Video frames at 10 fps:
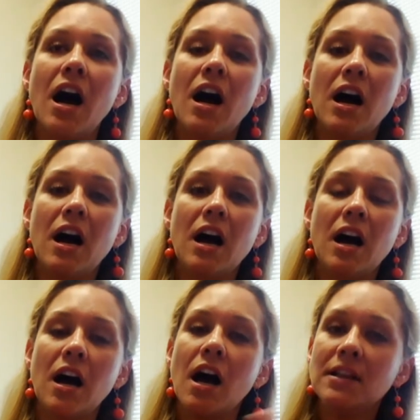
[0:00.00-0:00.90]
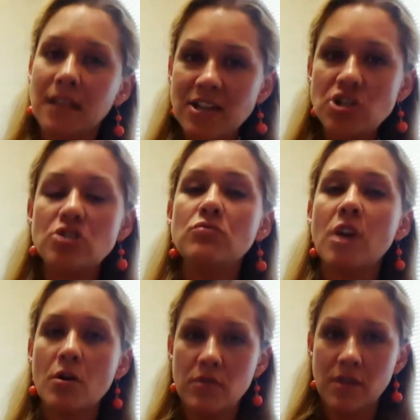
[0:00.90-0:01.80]
desk unless you
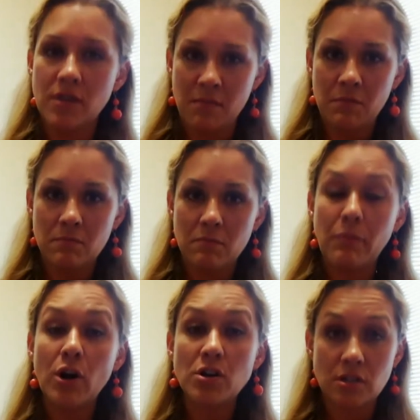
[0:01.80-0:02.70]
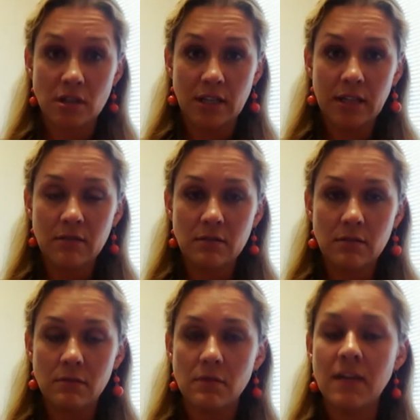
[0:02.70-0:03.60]
know them personally. Okay
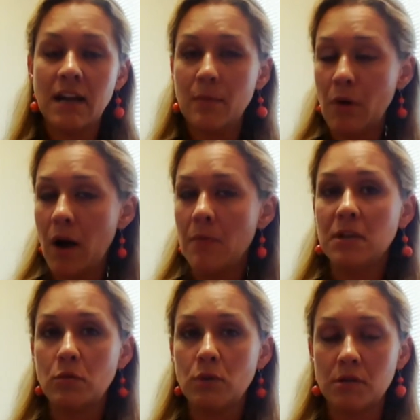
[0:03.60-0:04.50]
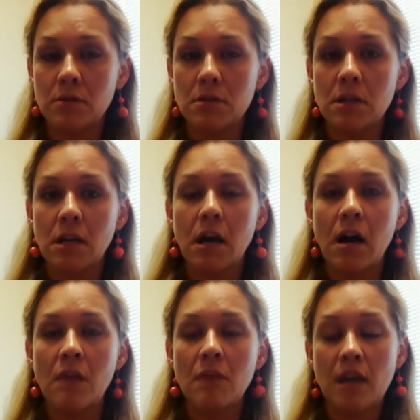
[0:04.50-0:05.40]
then mm-hmm. I probably wouldn't.
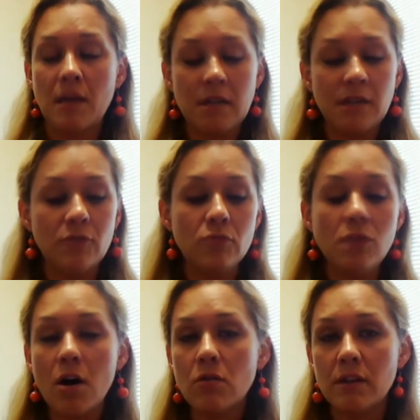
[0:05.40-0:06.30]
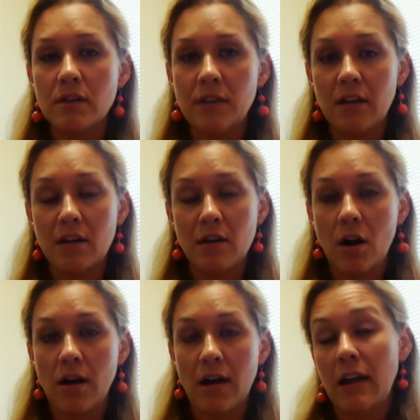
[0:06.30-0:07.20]
Um, I mean, if you know that they're,
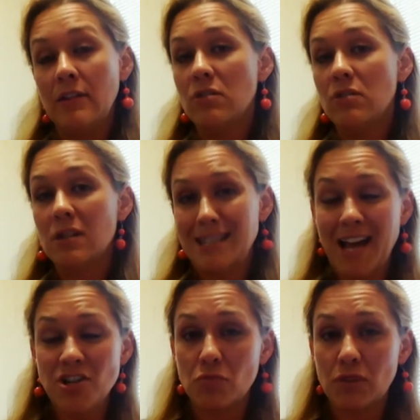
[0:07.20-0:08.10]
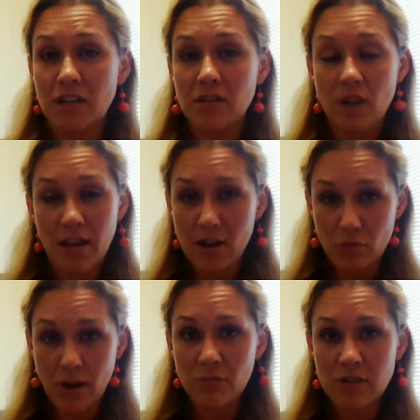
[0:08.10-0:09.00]
and you can attach a read, like a
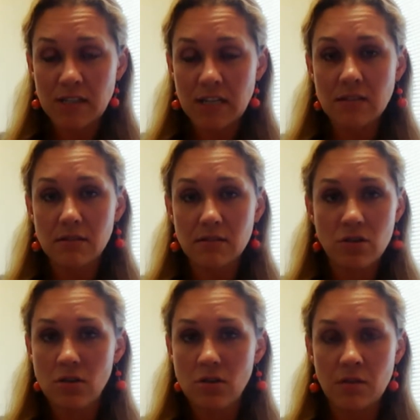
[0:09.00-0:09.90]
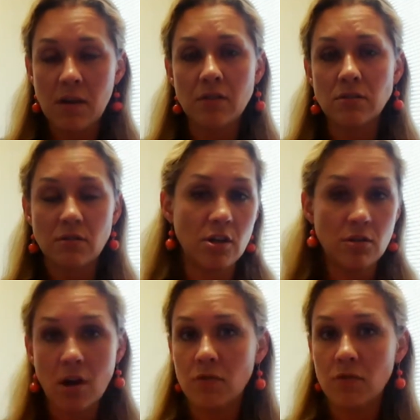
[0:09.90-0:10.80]
read receipt to your email so that
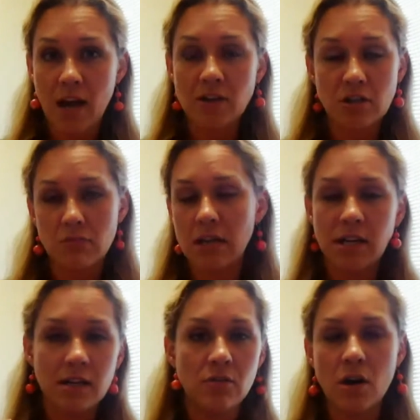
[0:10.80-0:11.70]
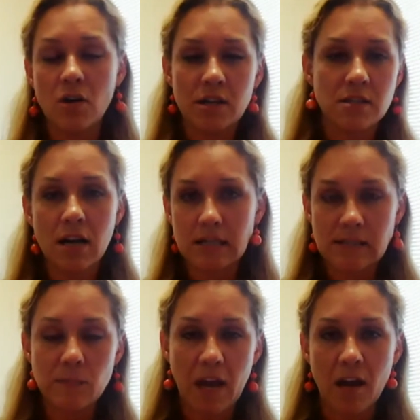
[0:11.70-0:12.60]
you know that they actually read it, you know that it's not getting
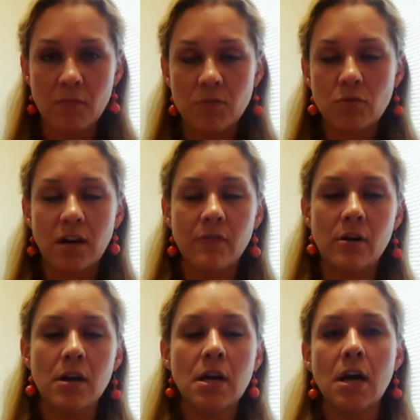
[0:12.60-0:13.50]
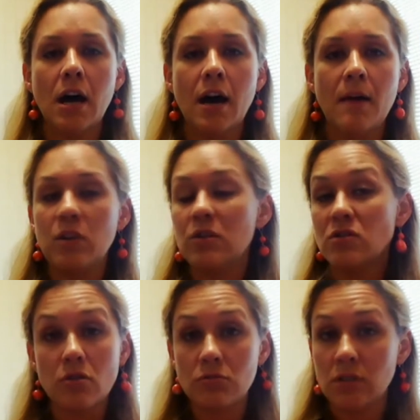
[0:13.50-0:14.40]
spammed or whatever. Right, right.
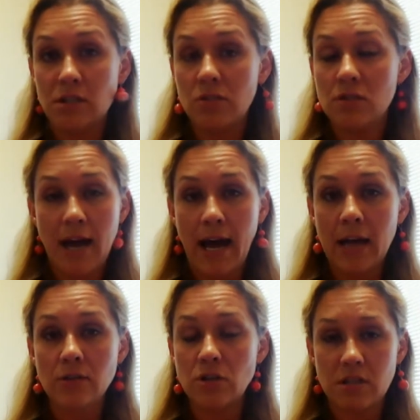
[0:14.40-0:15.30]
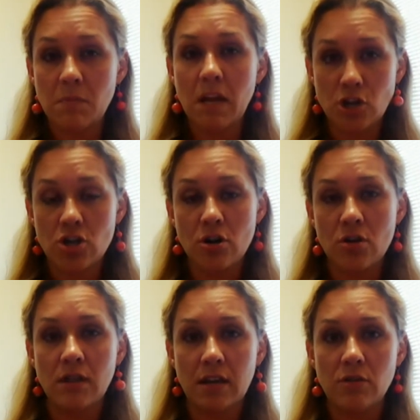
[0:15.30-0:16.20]
You do that just to make
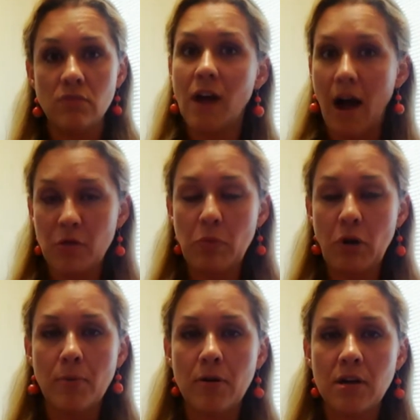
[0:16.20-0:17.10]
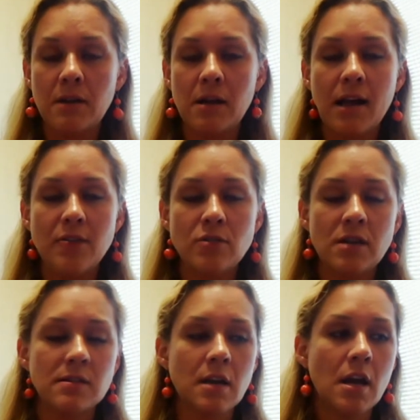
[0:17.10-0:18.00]
sure that you've got the proper email
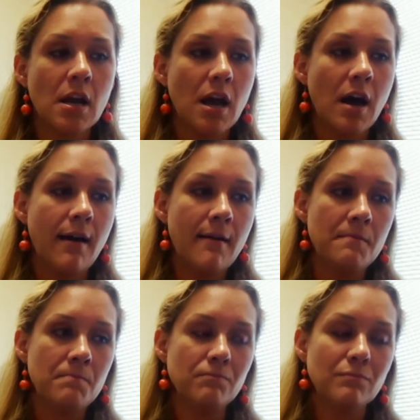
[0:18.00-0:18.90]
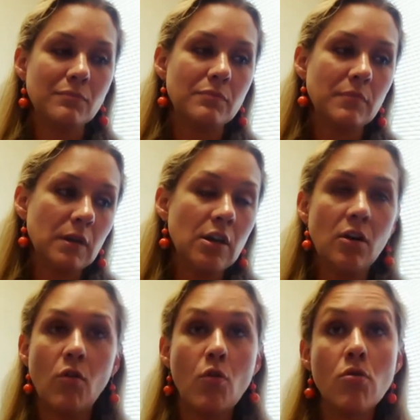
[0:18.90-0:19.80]
address. Um, you
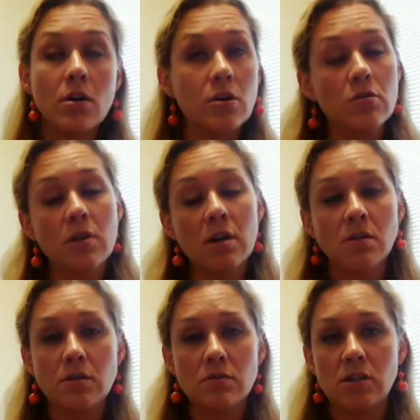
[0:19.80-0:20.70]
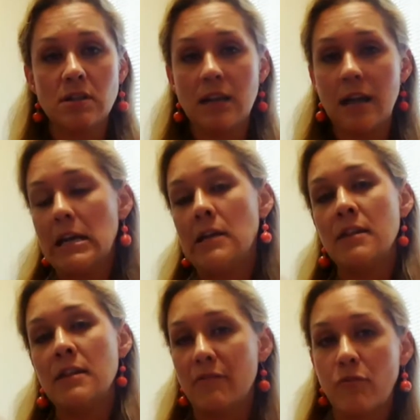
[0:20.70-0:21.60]
know, or you can also just say
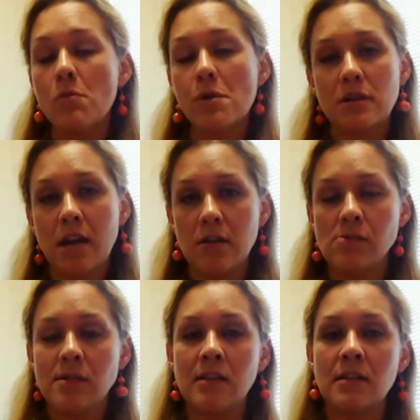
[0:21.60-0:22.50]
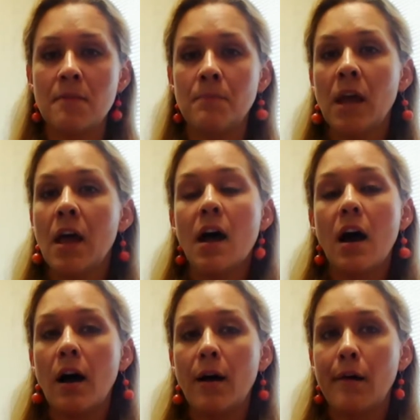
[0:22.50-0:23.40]
in that forward that you send them,
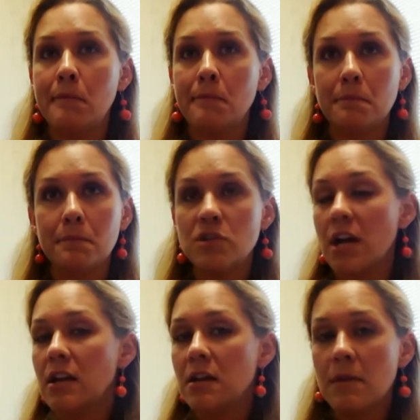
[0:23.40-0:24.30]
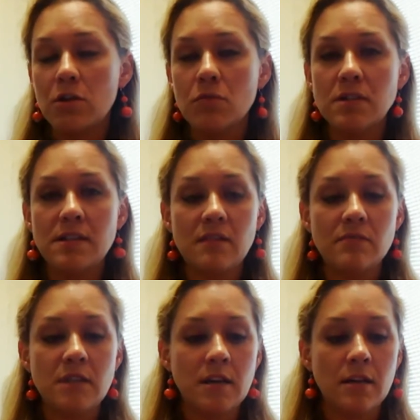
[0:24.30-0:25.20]
um, checking in to make you
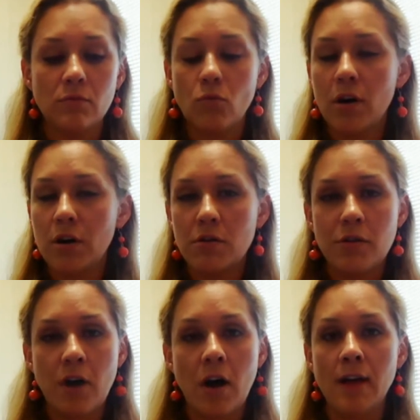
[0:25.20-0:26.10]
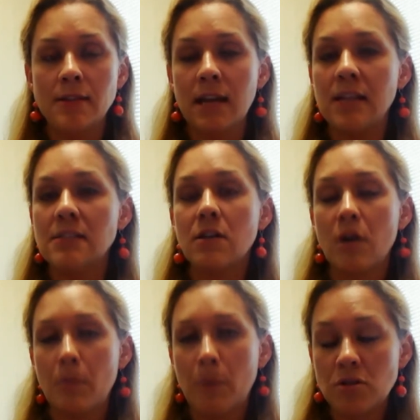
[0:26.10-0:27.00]
received it. What are your thoughts? And is there
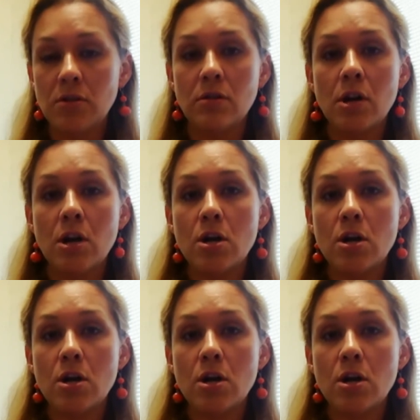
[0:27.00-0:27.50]
a person